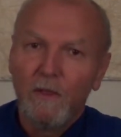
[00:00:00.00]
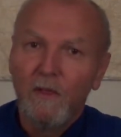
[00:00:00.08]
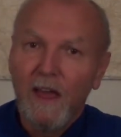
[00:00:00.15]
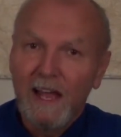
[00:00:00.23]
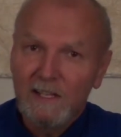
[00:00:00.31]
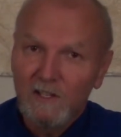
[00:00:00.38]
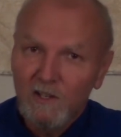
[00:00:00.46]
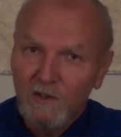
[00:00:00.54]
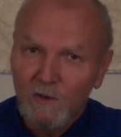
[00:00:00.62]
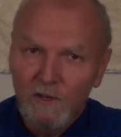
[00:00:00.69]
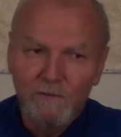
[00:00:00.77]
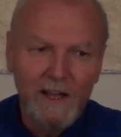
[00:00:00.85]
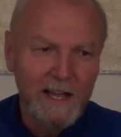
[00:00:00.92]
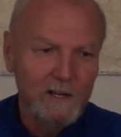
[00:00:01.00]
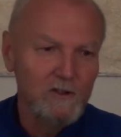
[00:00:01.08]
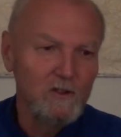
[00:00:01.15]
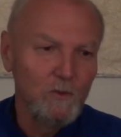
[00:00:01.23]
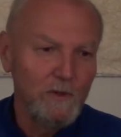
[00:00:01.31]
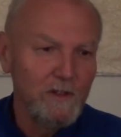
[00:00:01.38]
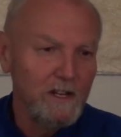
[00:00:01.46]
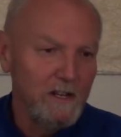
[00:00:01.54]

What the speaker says: that sort of action with